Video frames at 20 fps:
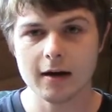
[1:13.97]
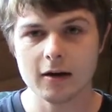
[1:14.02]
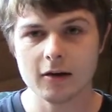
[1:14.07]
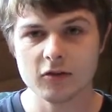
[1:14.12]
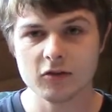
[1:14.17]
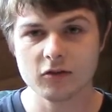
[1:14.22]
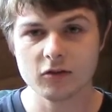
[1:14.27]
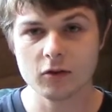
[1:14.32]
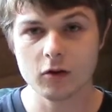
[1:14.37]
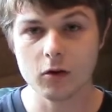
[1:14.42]

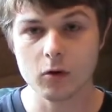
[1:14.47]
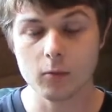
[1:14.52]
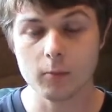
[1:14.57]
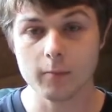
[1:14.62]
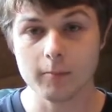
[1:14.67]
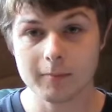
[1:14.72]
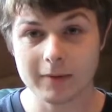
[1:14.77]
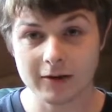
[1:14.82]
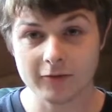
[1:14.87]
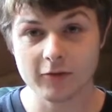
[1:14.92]
So
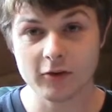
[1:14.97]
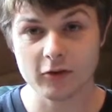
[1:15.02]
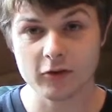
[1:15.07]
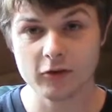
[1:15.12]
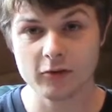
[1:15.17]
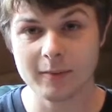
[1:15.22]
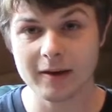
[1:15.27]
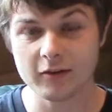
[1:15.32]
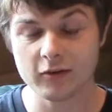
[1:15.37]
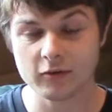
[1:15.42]
my first
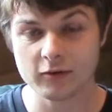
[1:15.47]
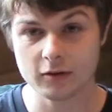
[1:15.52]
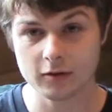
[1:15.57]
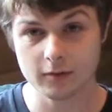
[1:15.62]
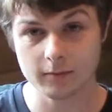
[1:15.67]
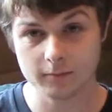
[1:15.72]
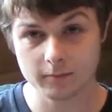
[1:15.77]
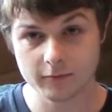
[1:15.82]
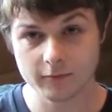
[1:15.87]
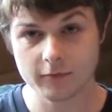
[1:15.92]

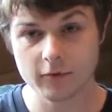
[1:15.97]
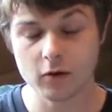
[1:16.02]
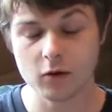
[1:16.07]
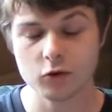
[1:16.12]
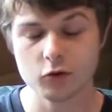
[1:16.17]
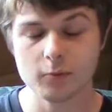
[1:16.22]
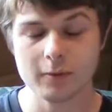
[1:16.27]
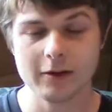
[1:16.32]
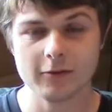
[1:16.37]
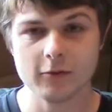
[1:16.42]
semester, fall
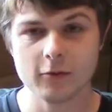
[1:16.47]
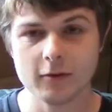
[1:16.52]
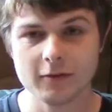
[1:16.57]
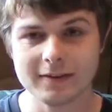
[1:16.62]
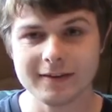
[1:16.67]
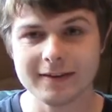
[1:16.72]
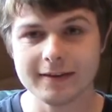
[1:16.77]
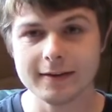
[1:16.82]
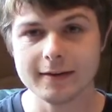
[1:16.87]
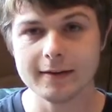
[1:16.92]

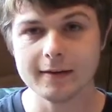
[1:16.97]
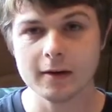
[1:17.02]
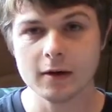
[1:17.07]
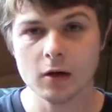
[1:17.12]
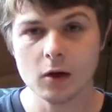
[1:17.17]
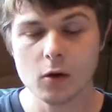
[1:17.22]
2014,